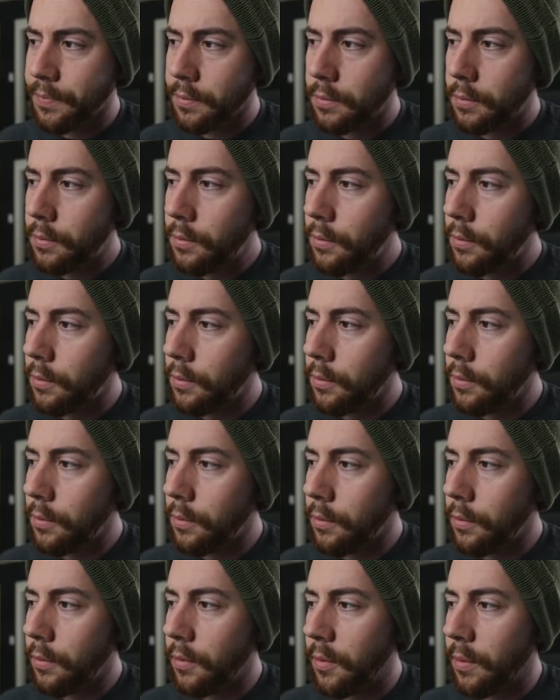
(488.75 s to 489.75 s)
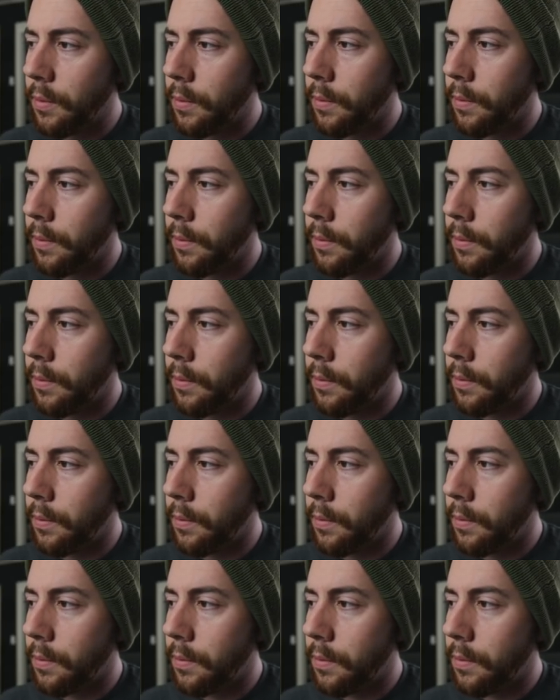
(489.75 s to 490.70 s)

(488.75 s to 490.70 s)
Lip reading: (silence)